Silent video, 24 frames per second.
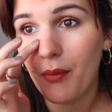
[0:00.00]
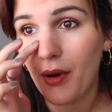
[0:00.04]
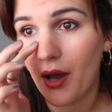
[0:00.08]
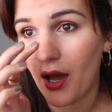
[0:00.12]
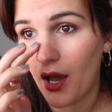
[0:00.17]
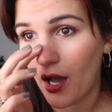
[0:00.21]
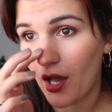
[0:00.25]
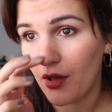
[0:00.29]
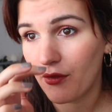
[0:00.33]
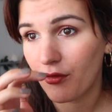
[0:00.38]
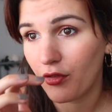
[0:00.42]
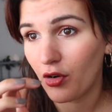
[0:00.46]

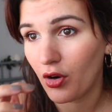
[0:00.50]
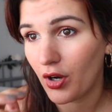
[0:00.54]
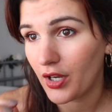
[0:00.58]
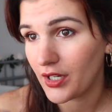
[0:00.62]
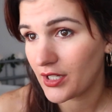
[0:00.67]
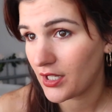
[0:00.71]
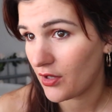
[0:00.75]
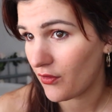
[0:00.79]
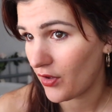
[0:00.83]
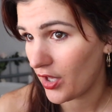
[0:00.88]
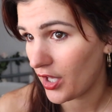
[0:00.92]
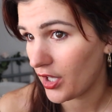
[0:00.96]
But I thought
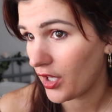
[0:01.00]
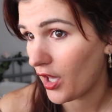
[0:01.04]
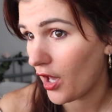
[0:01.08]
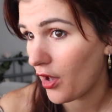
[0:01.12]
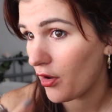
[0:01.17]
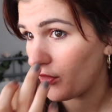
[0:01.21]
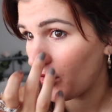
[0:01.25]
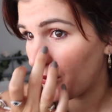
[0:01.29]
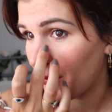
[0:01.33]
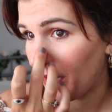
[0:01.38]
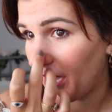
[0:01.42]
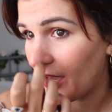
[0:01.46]
I'd give it a go
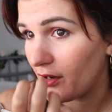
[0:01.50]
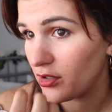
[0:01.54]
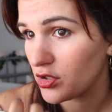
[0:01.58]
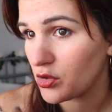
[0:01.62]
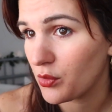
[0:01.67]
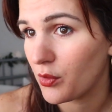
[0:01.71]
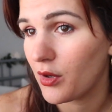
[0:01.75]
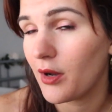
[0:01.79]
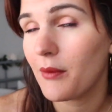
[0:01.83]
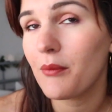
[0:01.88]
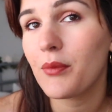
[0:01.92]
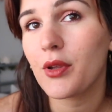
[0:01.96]
with a powder
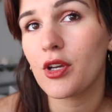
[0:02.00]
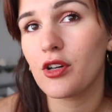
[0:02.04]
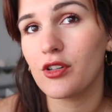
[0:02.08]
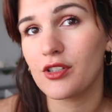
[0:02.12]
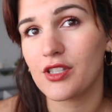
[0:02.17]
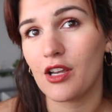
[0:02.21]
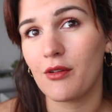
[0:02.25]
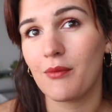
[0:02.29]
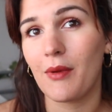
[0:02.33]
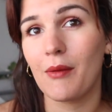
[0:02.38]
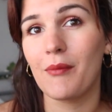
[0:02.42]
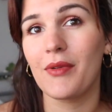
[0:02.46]
one
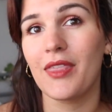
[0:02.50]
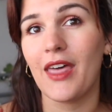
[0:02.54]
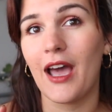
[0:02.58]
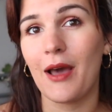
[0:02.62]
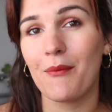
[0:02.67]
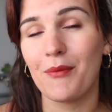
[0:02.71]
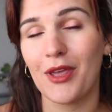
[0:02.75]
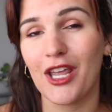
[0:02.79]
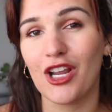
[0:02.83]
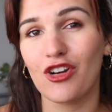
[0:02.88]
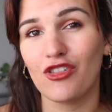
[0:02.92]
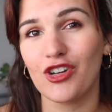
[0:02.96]
because I remember
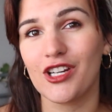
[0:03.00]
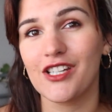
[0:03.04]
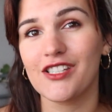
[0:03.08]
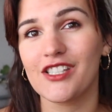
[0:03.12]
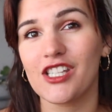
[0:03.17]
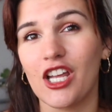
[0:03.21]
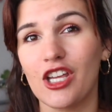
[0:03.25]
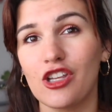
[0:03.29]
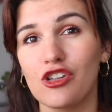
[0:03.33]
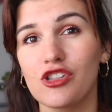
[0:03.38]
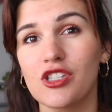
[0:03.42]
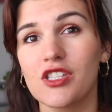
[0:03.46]
that being a
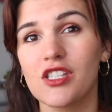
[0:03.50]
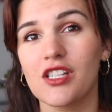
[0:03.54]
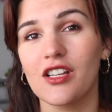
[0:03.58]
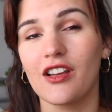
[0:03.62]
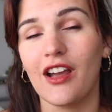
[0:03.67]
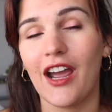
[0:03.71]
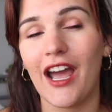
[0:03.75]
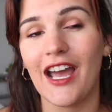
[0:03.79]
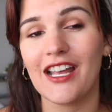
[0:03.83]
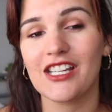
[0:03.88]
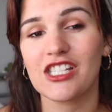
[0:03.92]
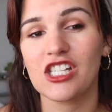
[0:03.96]
reason I used to
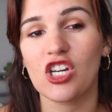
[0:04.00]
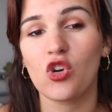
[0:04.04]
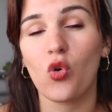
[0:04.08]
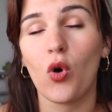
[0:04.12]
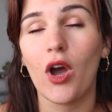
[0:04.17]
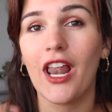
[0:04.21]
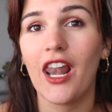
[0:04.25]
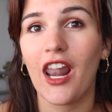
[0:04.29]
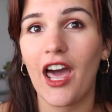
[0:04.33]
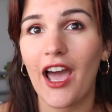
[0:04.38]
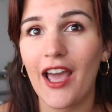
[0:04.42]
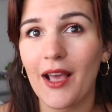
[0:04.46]
actually
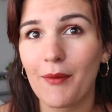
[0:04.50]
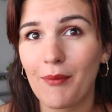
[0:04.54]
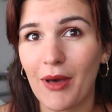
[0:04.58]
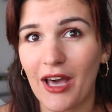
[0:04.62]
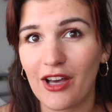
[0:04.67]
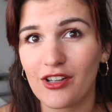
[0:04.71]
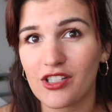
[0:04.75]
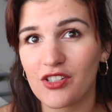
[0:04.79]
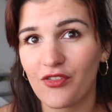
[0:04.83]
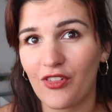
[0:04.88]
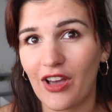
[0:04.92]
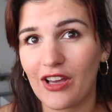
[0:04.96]
quite like
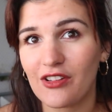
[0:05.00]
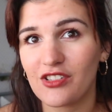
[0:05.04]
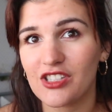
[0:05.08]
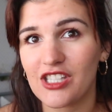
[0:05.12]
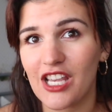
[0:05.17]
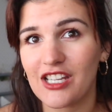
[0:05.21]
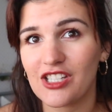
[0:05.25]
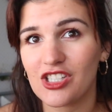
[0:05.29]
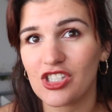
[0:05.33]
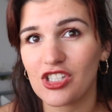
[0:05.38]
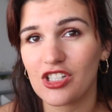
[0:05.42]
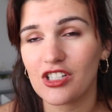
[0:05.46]
powder
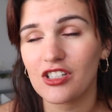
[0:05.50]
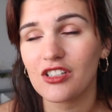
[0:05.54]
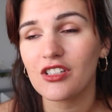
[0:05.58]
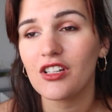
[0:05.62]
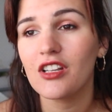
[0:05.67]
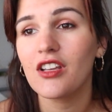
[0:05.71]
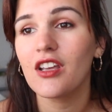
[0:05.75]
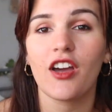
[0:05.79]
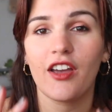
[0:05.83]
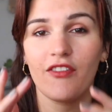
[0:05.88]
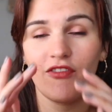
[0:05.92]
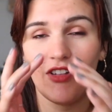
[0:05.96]
foundation.
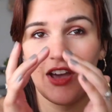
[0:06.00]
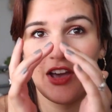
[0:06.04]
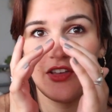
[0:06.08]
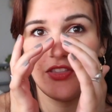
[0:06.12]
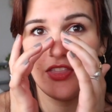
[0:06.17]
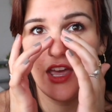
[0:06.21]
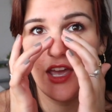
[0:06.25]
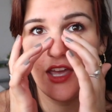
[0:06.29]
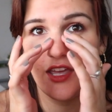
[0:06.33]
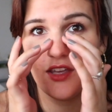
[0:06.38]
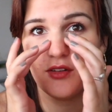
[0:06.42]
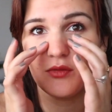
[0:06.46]
I
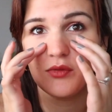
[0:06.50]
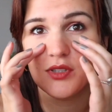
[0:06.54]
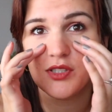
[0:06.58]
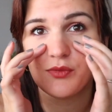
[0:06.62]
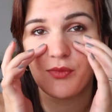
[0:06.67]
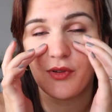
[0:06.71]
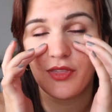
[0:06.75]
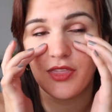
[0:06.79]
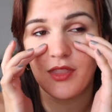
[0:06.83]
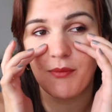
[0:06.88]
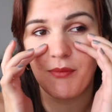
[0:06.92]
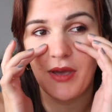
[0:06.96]
found that it was
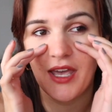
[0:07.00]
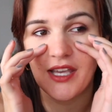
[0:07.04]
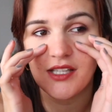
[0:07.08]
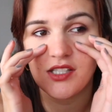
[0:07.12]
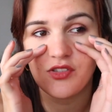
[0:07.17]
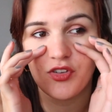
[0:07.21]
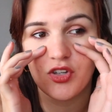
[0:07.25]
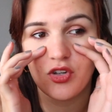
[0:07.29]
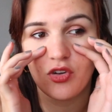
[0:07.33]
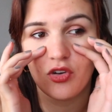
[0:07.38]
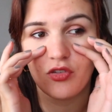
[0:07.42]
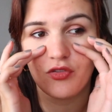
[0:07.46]
one of the
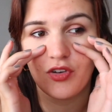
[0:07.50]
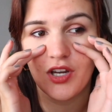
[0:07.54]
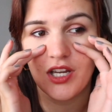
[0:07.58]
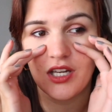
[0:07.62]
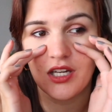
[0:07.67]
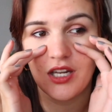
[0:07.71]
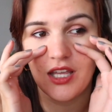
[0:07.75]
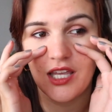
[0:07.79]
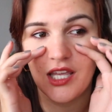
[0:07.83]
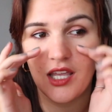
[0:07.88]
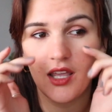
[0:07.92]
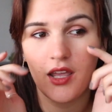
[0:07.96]
best for not
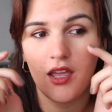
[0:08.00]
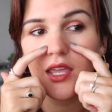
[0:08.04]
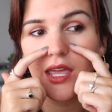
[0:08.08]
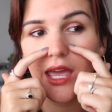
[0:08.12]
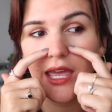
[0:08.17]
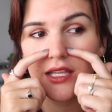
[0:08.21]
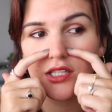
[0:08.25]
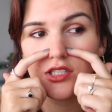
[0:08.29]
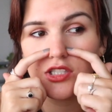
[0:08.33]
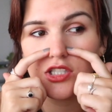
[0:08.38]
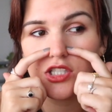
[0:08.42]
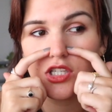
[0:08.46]
really
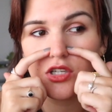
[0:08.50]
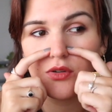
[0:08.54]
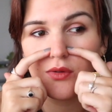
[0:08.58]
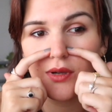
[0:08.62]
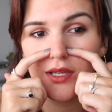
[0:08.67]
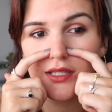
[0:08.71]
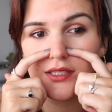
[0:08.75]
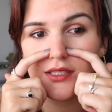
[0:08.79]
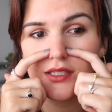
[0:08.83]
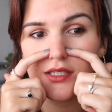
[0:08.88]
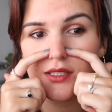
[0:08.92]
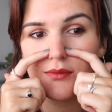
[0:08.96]
getting too
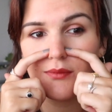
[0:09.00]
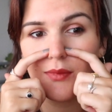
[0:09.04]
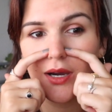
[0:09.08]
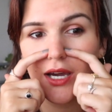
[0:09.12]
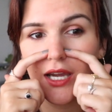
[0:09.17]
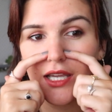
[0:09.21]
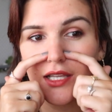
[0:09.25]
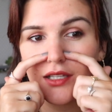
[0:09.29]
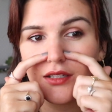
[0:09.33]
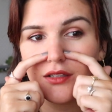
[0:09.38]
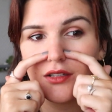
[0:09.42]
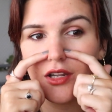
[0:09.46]
into
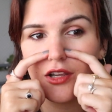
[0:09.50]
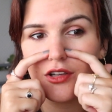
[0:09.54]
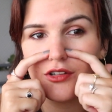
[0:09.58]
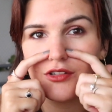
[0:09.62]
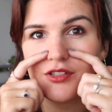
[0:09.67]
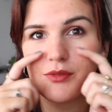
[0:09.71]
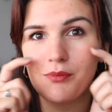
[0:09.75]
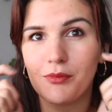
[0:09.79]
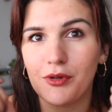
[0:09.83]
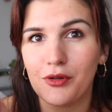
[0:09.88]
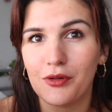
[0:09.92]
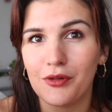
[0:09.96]
my
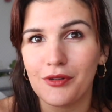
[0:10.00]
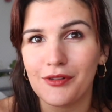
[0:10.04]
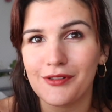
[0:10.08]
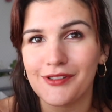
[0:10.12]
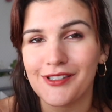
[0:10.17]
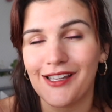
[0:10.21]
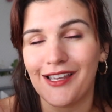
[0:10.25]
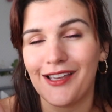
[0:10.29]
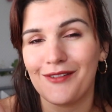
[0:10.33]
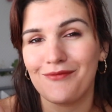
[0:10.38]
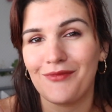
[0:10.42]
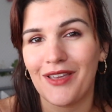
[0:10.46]
nose
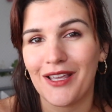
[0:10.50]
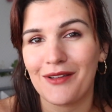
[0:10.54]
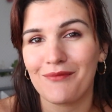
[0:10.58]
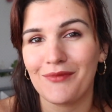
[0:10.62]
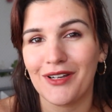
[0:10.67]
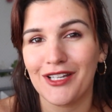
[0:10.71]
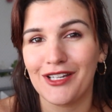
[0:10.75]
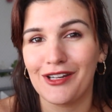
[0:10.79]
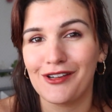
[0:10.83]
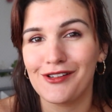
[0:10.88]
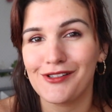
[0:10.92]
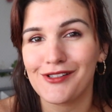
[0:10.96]
pores and making
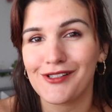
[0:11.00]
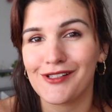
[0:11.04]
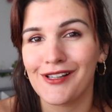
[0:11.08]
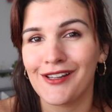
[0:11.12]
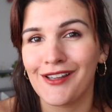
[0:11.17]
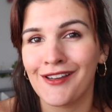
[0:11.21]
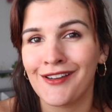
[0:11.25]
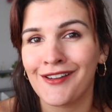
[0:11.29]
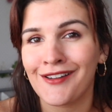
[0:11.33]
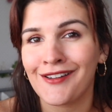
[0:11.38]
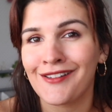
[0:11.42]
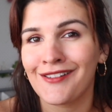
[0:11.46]
my nose
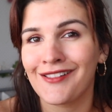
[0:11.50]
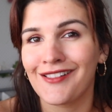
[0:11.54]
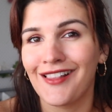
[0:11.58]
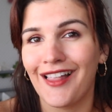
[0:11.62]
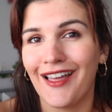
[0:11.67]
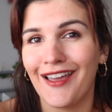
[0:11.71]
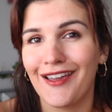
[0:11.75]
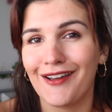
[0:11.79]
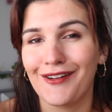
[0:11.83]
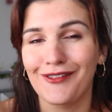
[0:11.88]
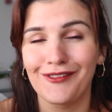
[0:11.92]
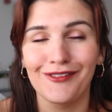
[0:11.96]
look
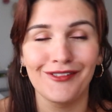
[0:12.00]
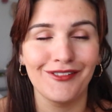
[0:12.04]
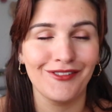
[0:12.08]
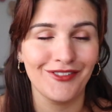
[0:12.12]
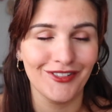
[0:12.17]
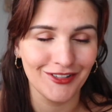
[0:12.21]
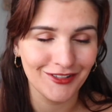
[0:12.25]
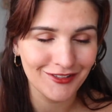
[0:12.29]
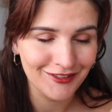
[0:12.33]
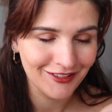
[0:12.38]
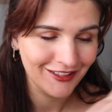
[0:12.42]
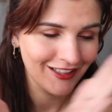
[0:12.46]
like
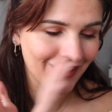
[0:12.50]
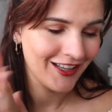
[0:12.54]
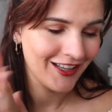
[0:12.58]
awful.